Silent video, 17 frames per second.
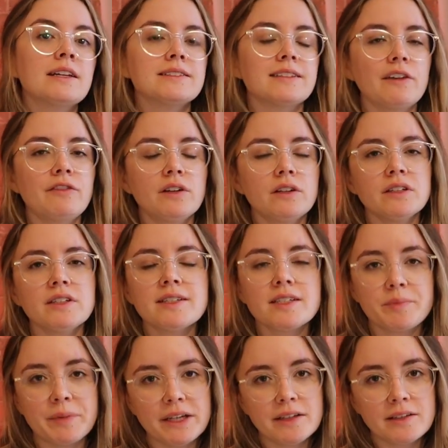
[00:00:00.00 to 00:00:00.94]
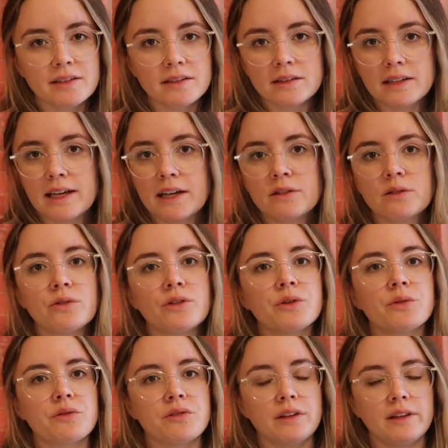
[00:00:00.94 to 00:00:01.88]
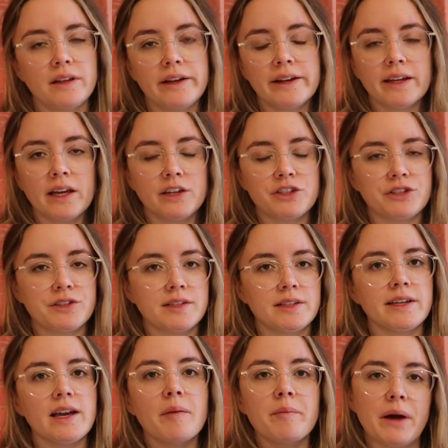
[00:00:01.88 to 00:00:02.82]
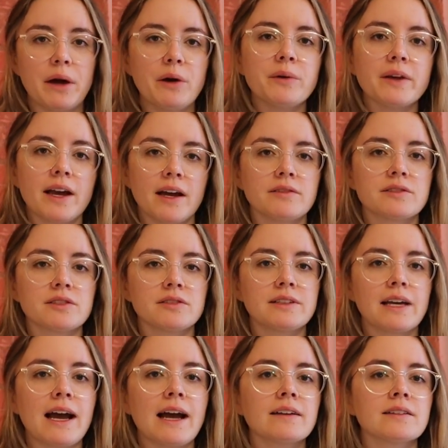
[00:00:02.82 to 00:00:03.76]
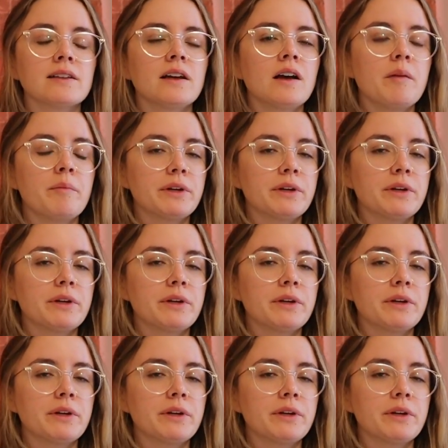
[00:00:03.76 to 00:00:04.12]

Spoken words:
definitely speak to the landlord or the letting agency about council tax,